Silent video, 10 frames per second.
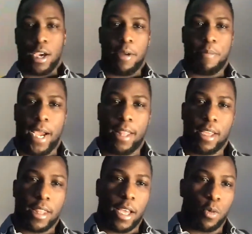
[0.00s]
I
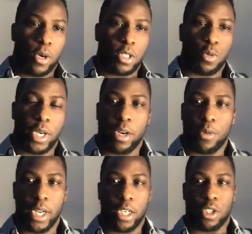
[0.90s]
think that was really,
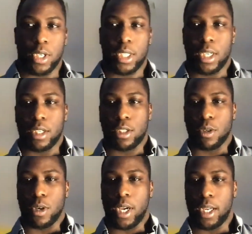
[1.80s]
really interesting.
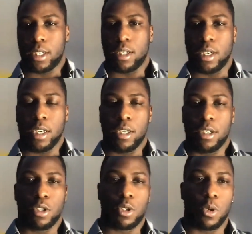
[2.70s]
So, like,
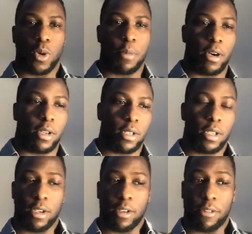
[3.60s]
just to know
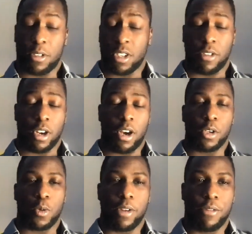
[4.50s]
about, first of all, how
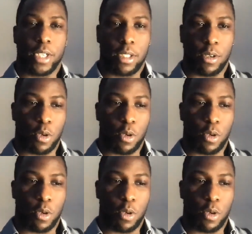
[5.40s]
to invest into